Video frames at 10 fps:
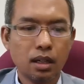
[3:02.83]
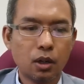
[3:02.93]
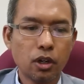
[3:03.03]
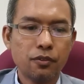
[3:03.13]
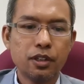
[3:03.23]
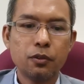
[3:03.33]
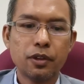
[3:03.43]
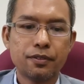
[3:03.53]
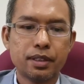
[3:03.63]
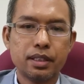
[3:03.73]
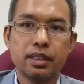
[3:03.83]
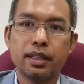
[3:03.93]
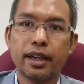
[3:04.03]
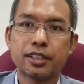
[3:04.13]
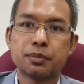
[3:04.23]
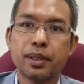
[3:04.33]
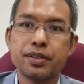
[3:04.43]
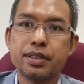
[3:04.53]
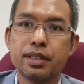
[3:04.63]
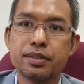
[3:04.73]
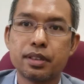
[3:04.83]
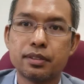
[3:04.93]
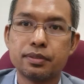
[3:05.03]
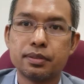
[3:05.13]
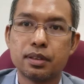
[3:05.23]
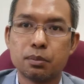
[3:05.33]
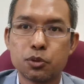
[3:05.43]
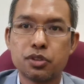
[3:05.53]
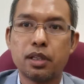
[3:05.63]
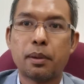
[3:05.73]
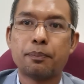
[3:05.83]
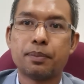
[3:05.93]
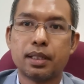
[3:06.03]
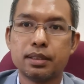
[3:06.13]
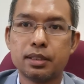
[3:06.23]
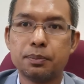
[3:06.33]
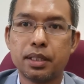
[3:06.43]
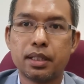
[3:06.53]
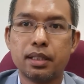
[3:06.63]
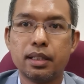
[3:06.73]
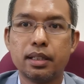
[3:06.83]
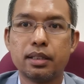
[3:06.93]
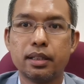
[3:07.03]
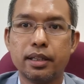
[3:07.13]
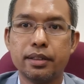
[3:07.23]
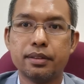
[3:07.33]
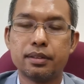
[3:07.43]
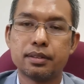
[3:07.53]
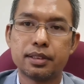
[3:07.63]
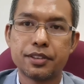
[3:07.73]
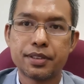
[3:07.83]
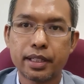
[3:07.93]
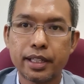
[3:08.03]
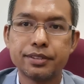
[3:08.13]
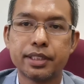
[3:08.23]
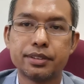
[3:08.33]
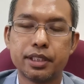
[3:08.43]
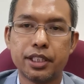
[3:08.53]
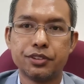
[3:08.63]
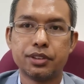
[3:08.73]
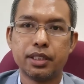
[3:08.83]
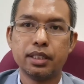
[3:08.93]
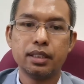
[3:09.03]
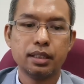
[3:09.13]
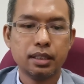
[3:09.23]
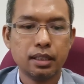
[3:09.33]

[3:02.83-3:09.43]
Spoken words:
However, with the expansions of Muslim Empire beginning in the 2nd century Hijri,